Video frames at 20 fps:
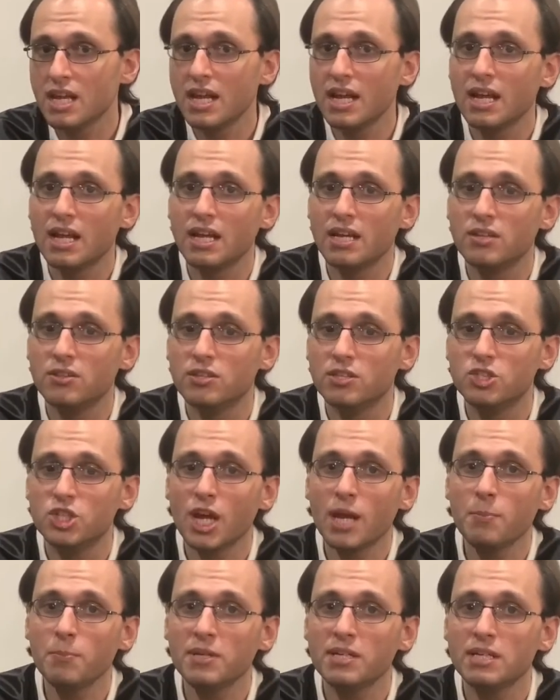and the
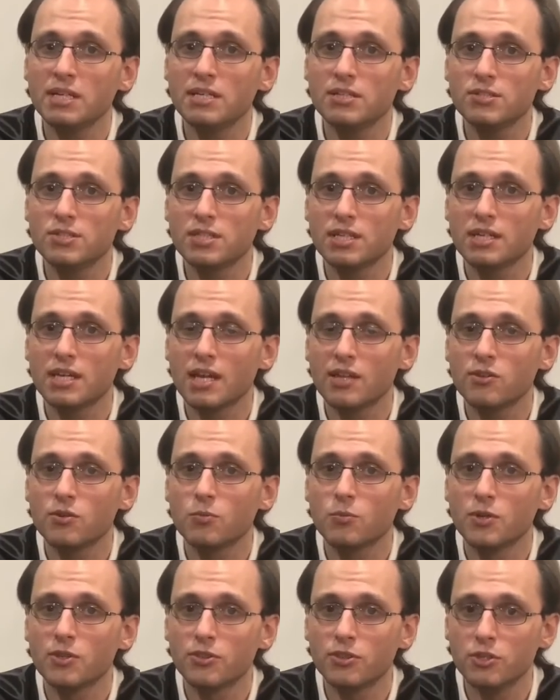Japanese, together
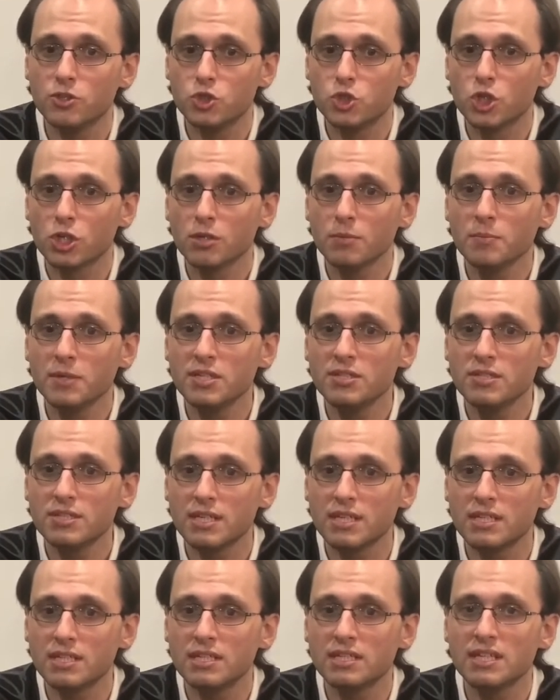with the Germans and
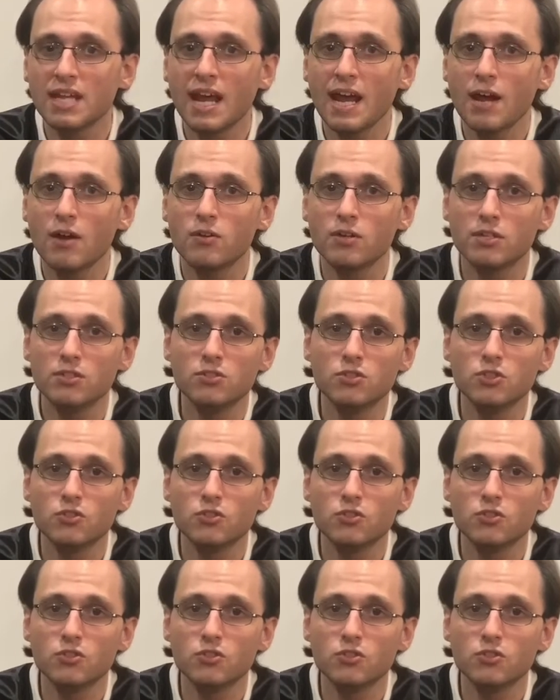Italians,